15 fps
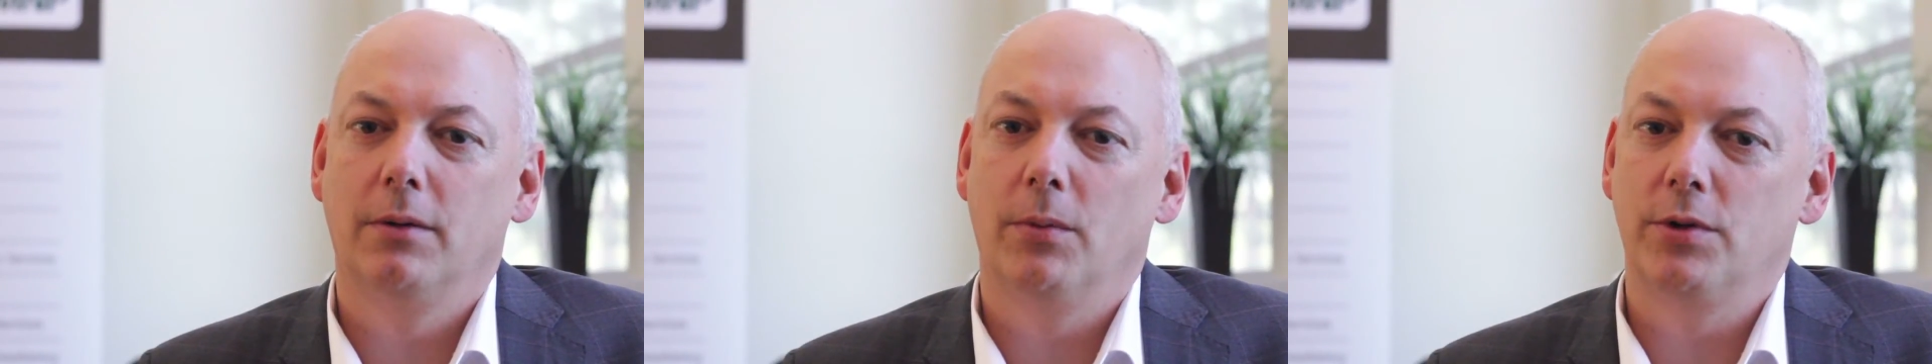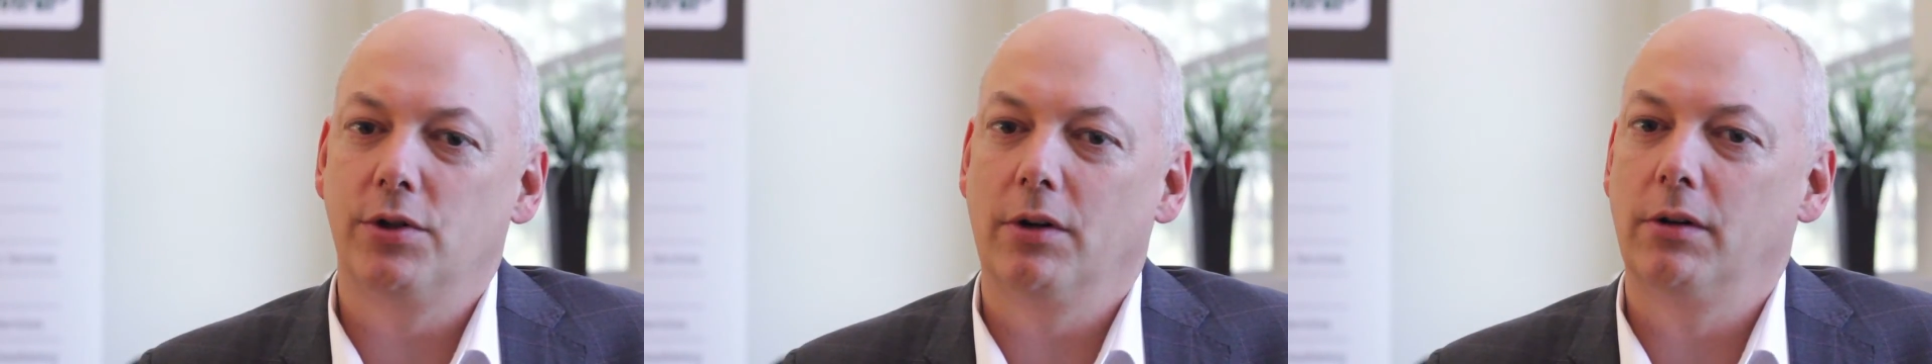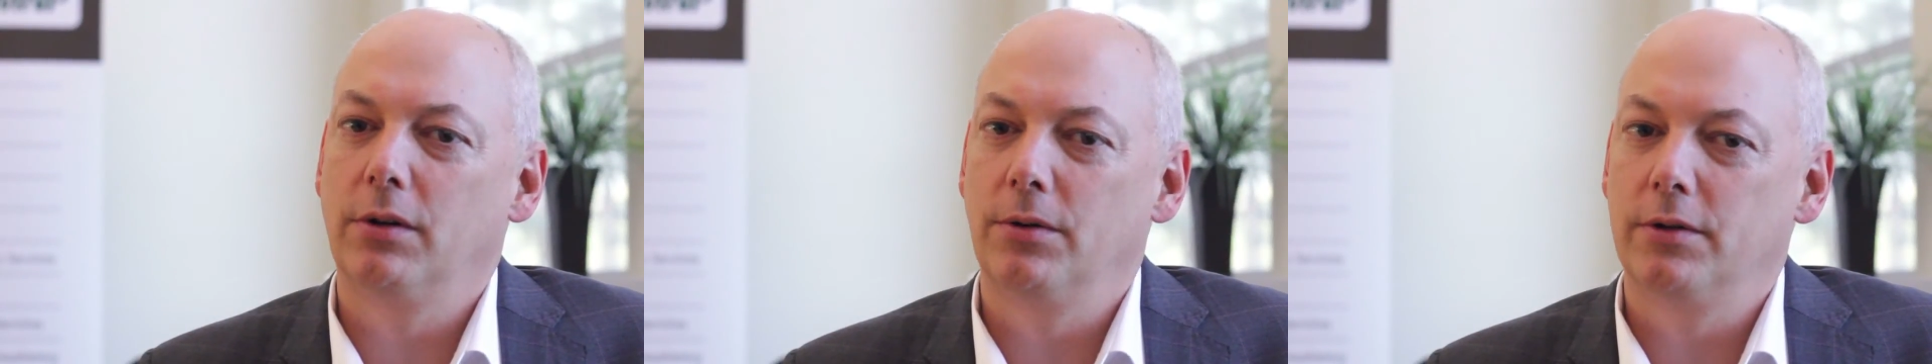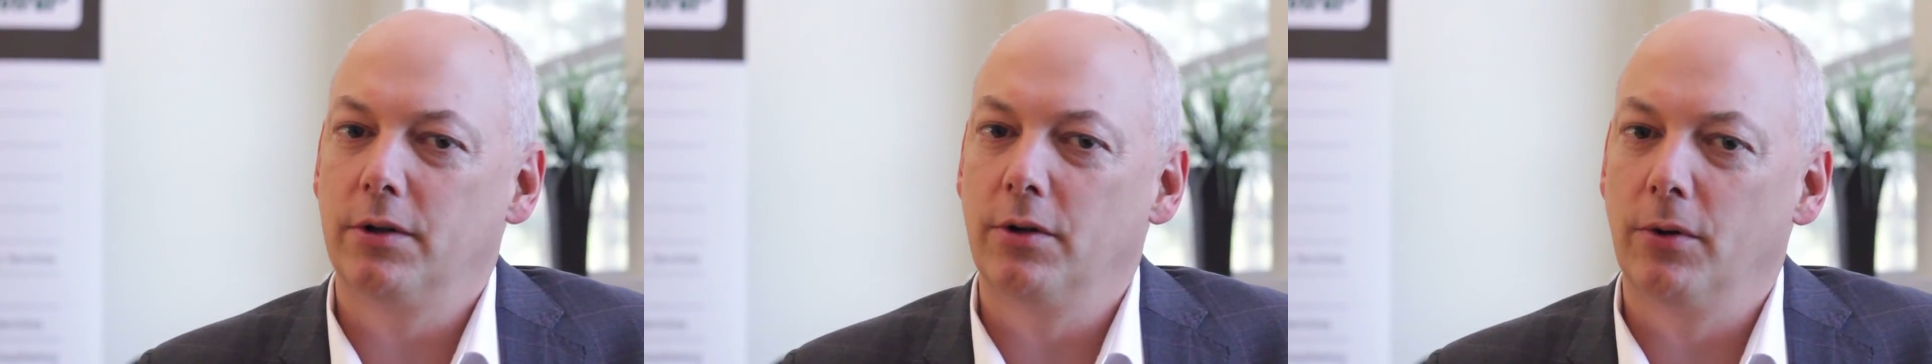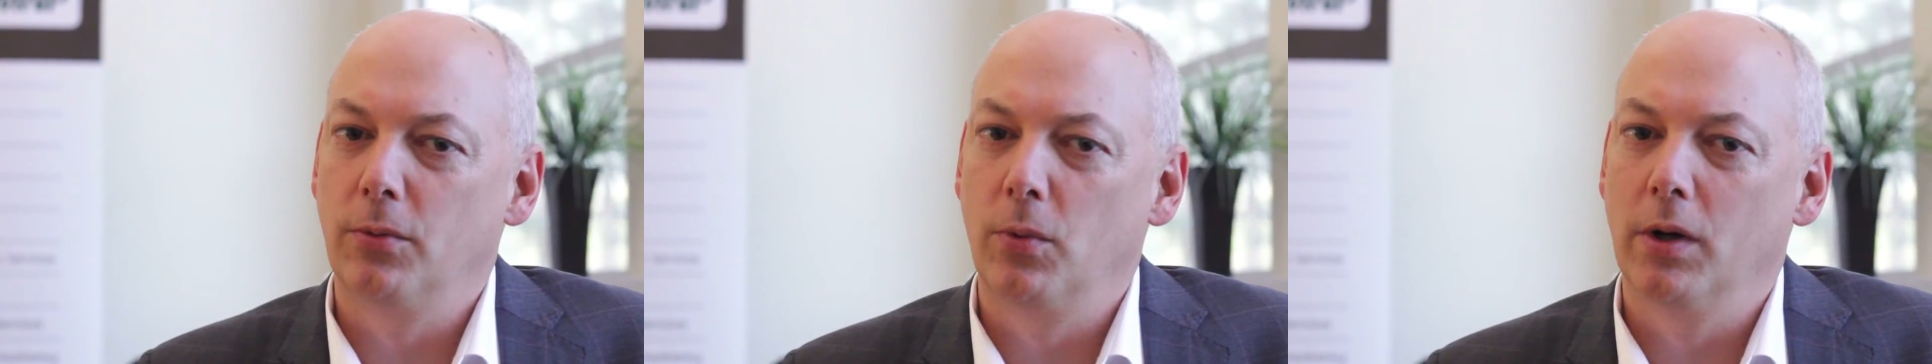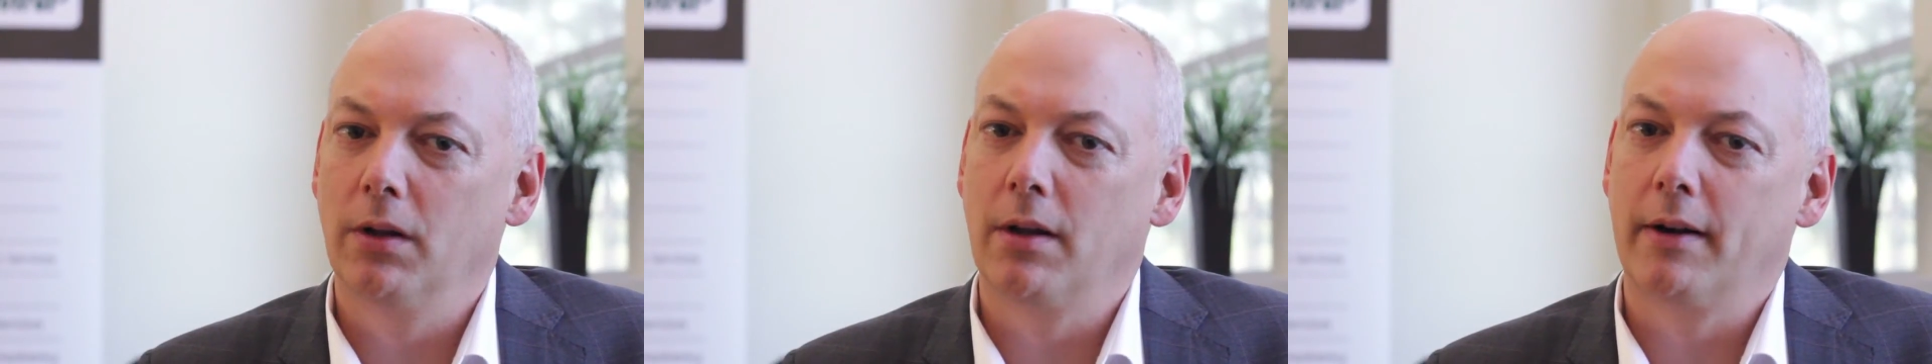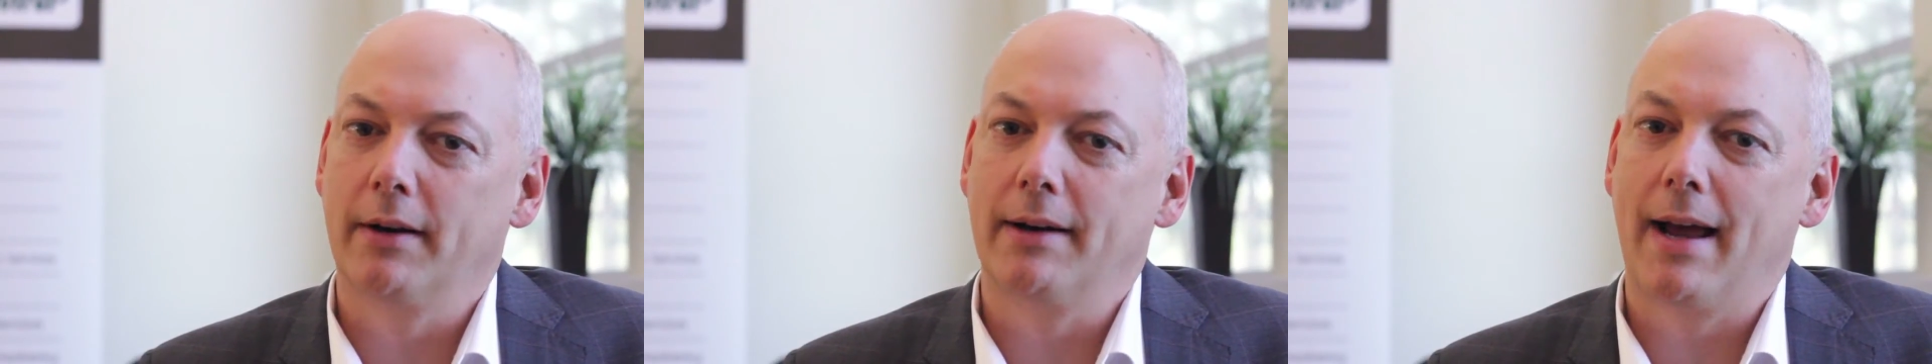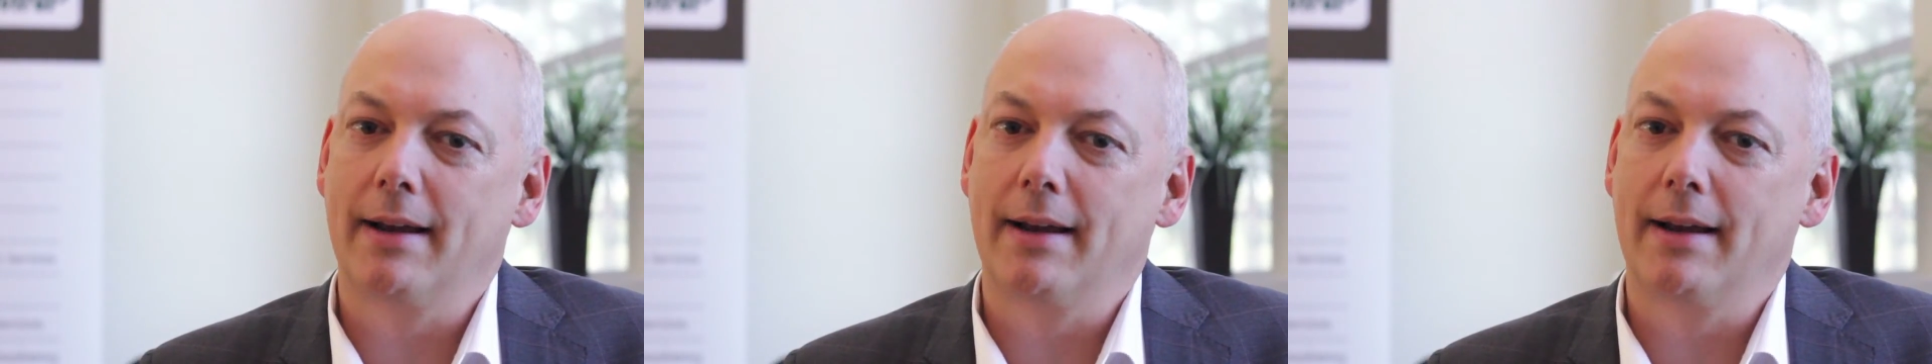which includes goodwill on an